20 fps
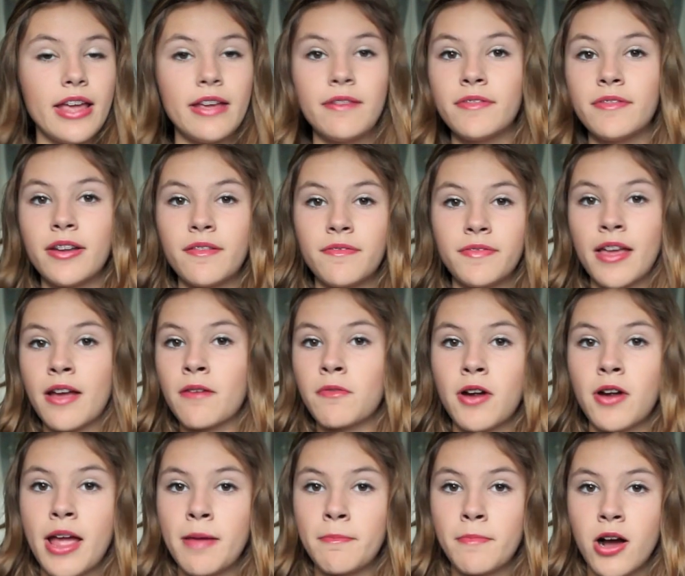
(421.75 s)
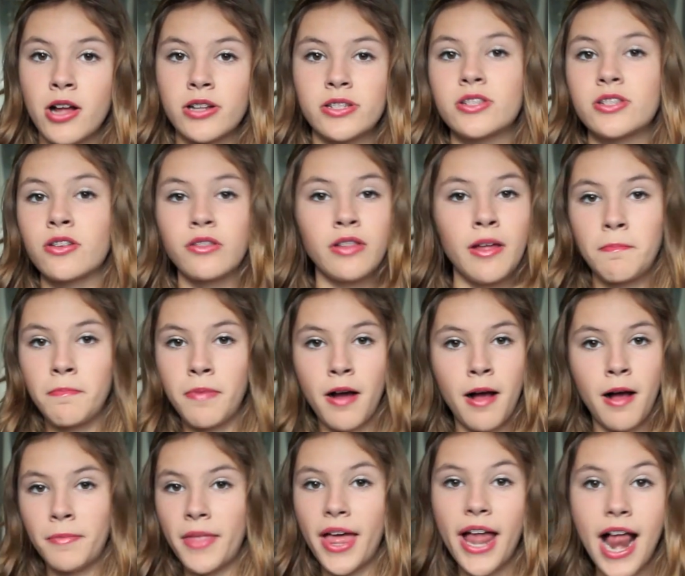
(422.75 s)
even if they were a monster lip
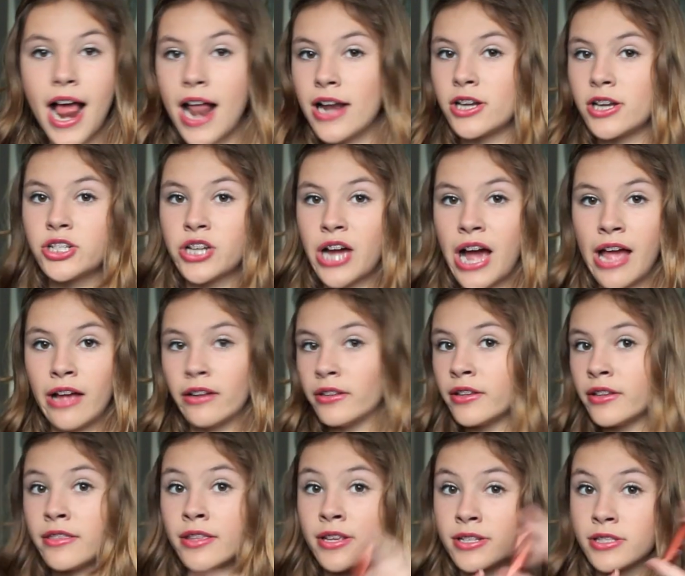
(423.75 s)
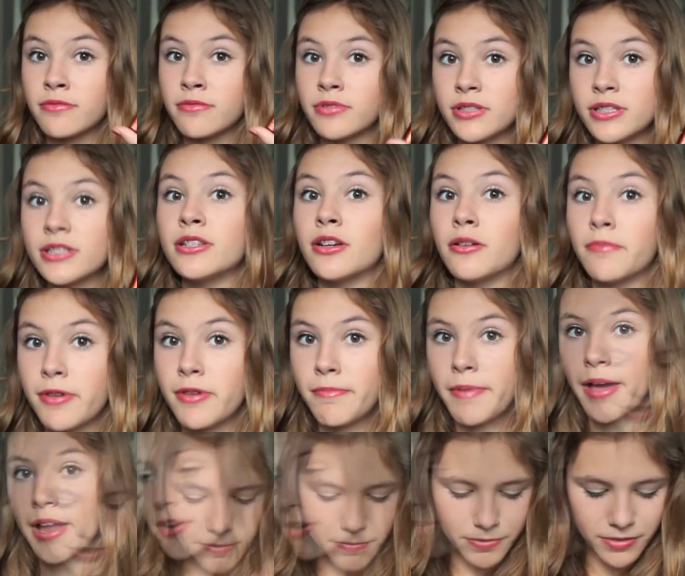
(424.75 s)
balm that had a child, this would still be
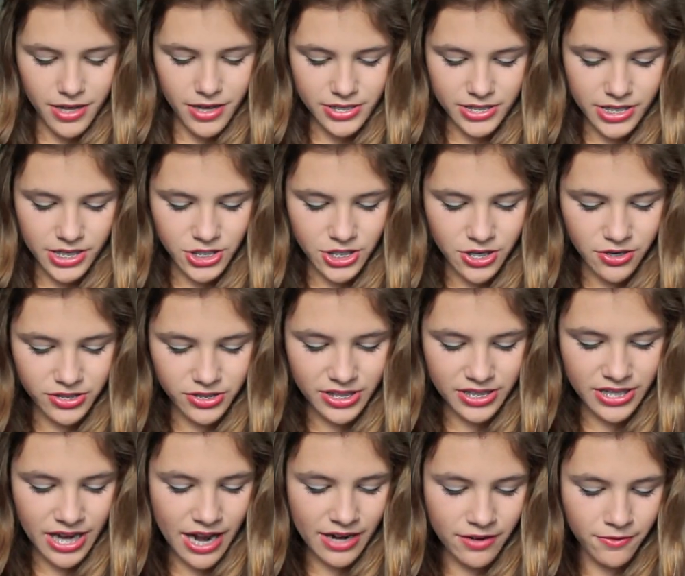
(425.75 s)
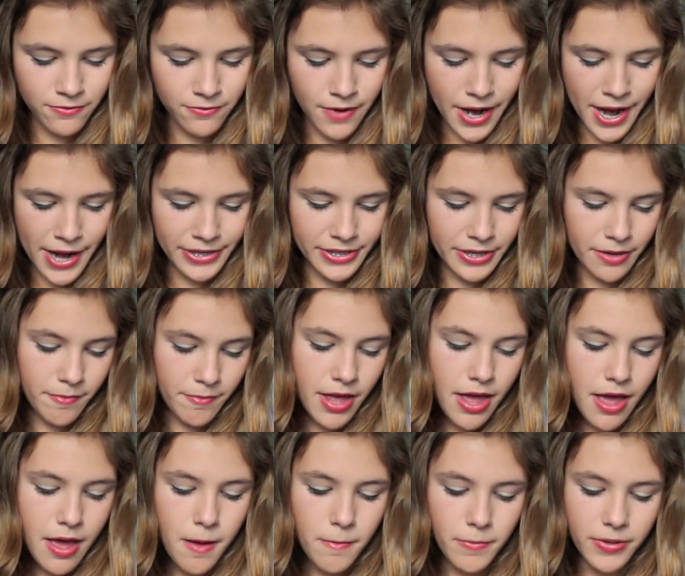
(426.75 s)
better. The lip gloss I chose is kind of random,
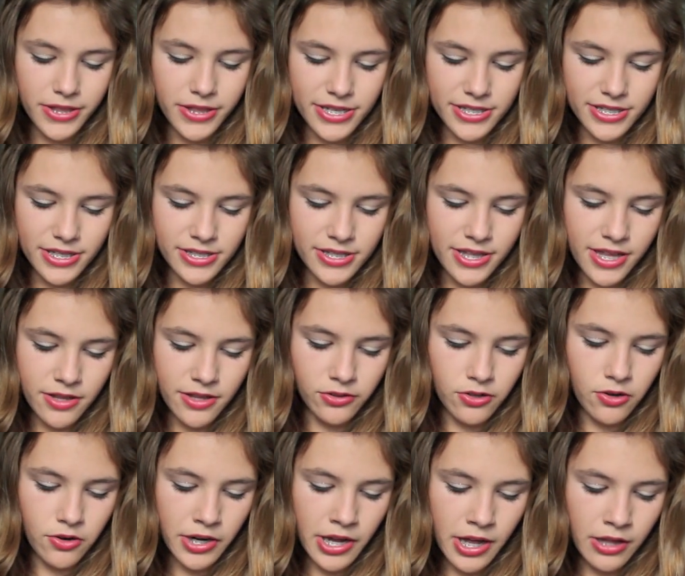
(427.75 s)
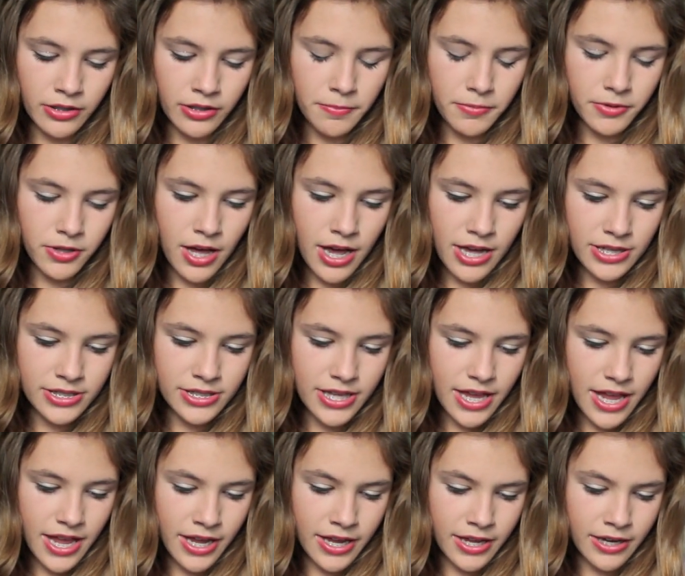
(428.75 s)
but this is the L'Oreal Lip Gloss
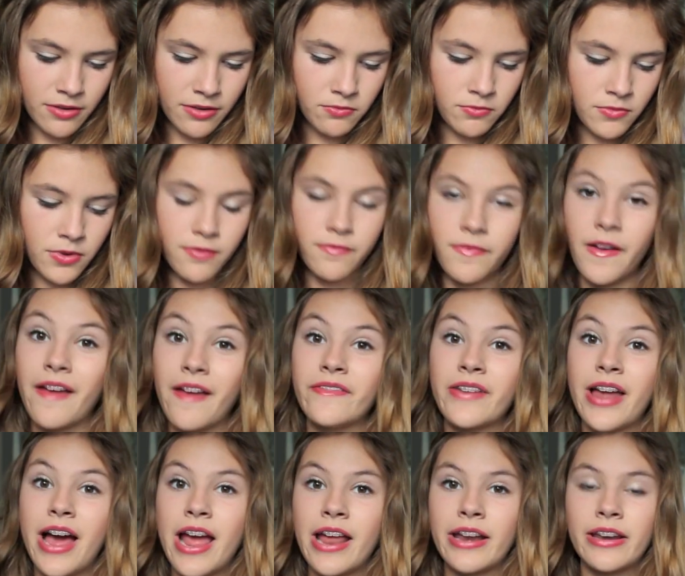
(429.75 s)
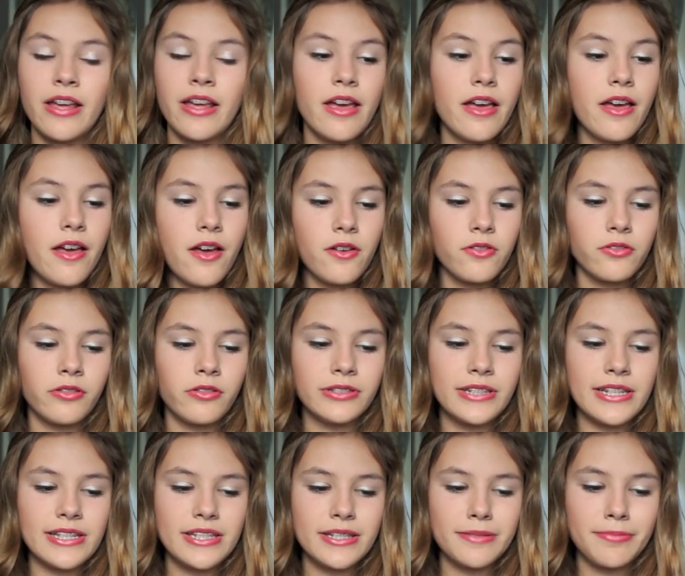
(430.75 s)
in 159
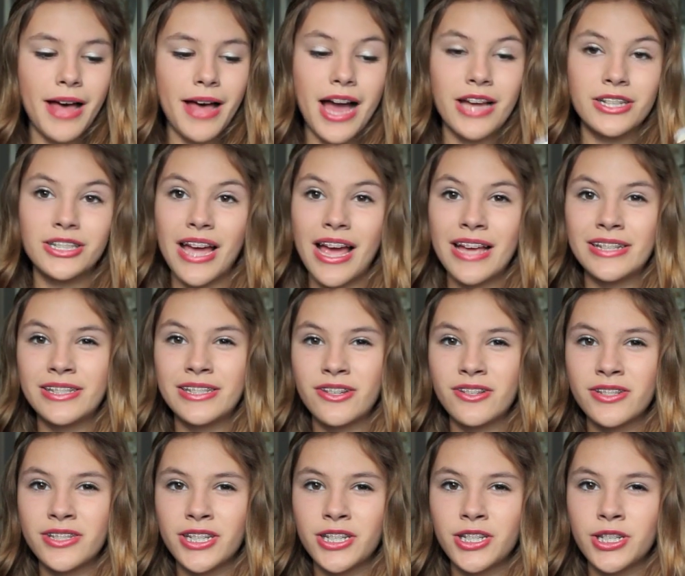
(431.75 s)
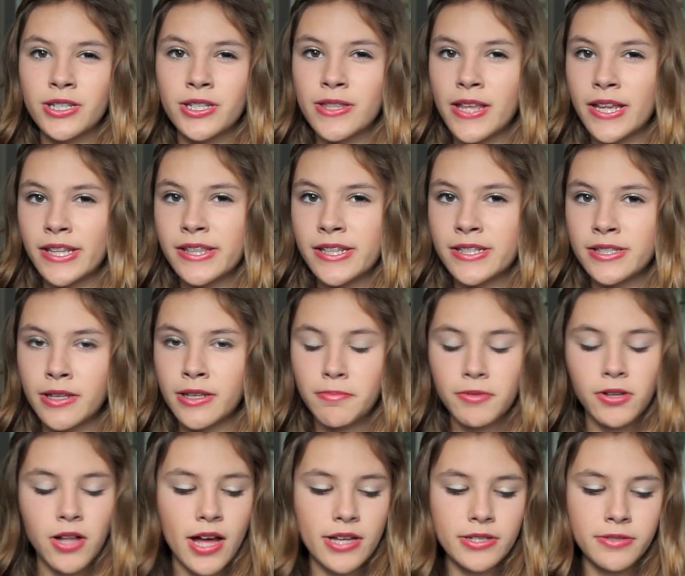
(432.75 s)
Golden Splash. I seriously just think this
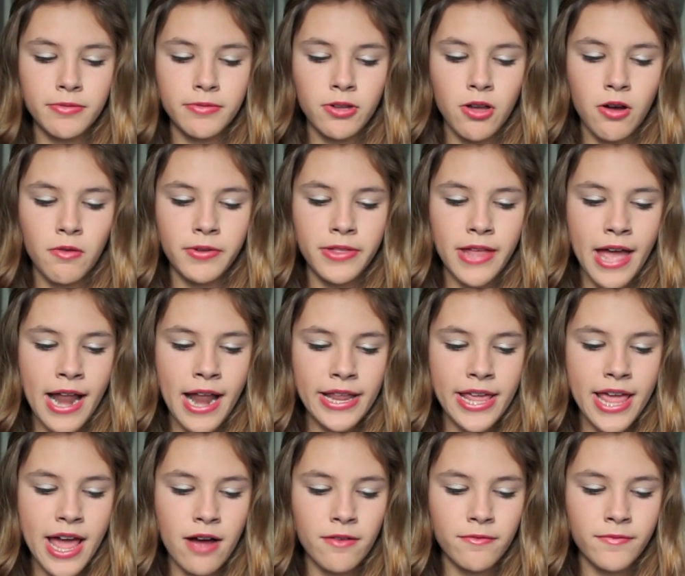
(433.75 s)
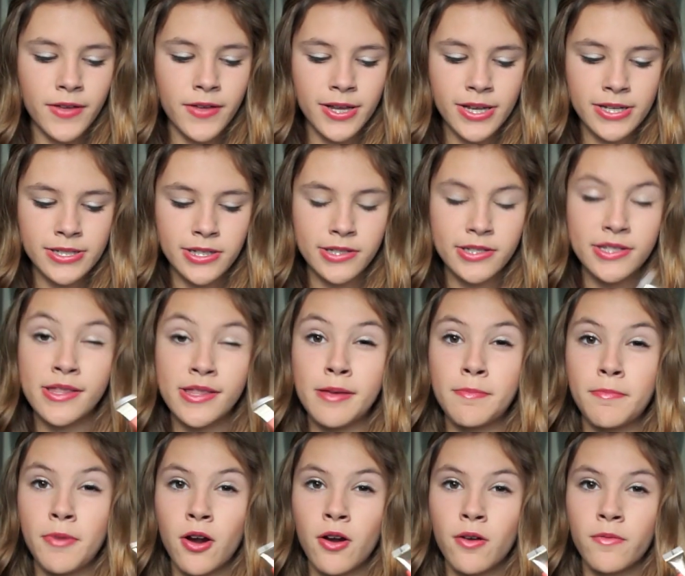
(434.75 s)
lip gloss would go with any outfit because it's
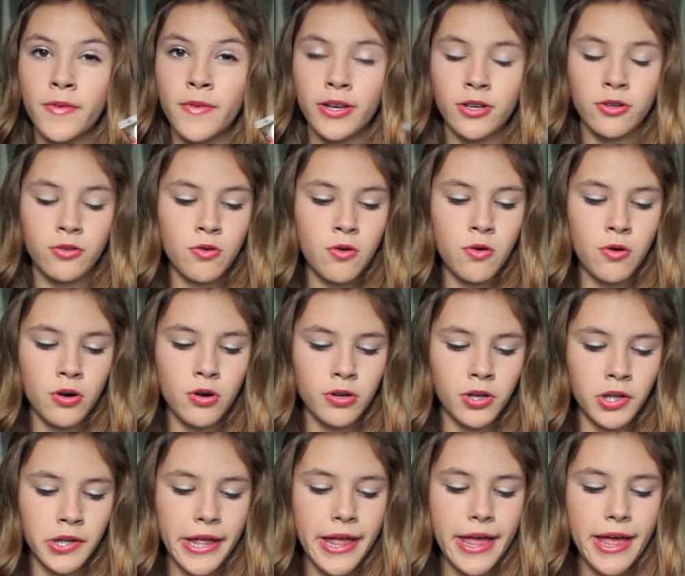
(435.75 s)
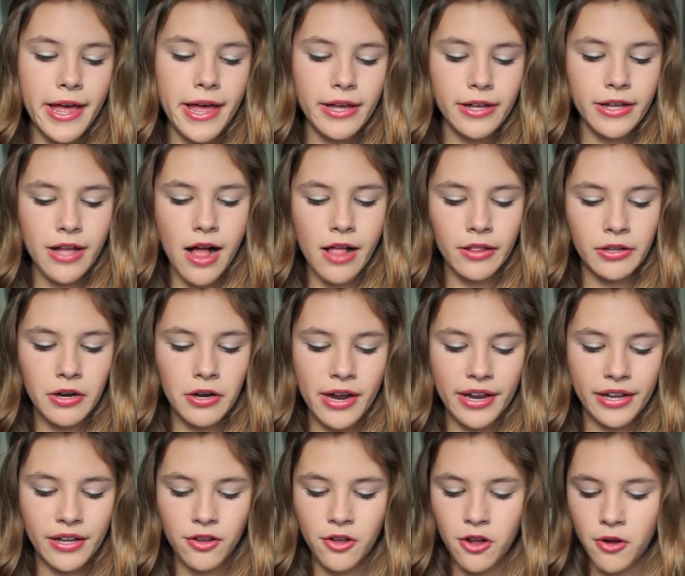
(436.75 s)
the perfect coral color.
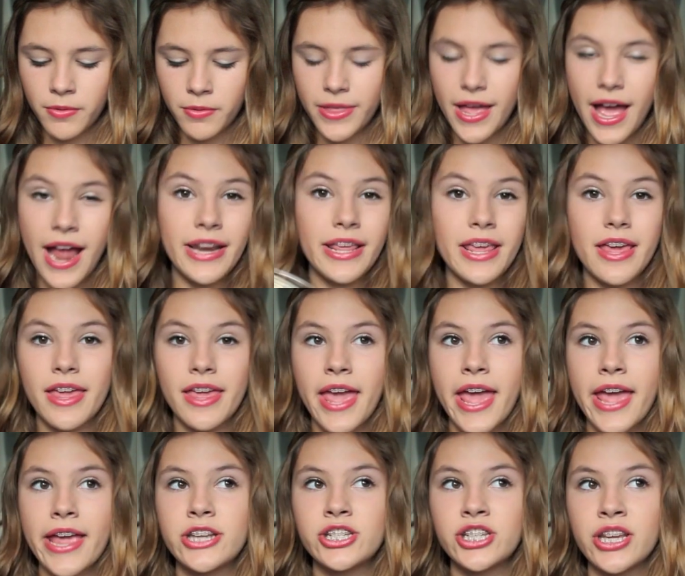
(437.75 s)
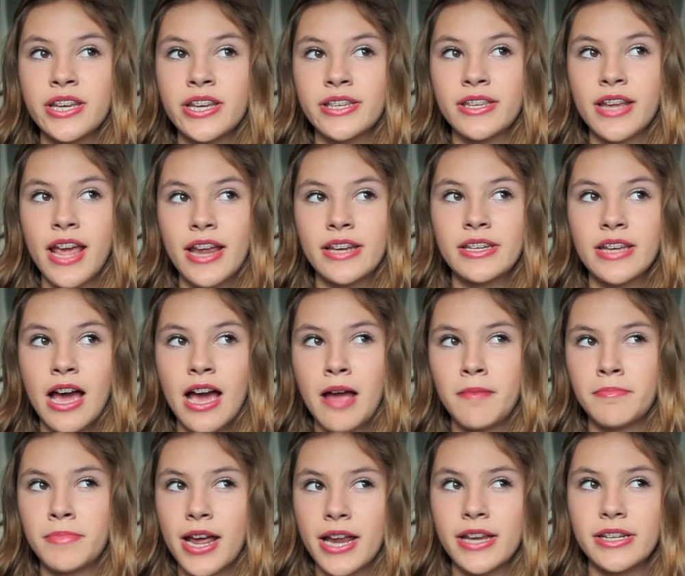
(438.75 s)
It could go with any occasion,
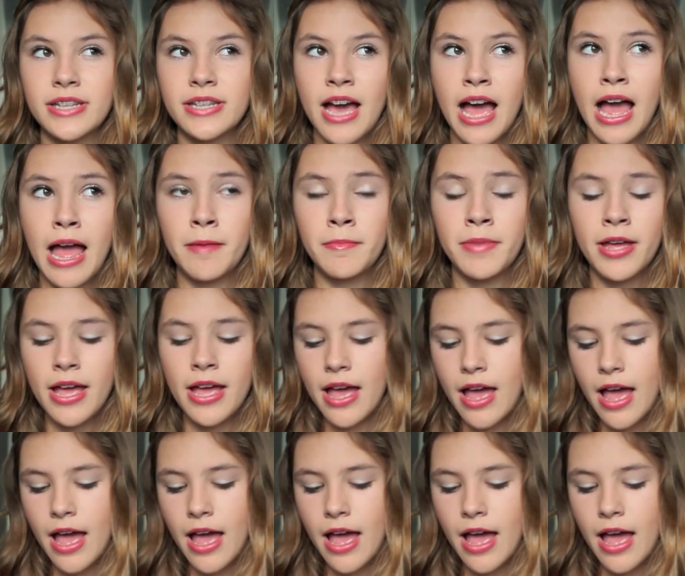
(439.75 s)
daytime, nighttime.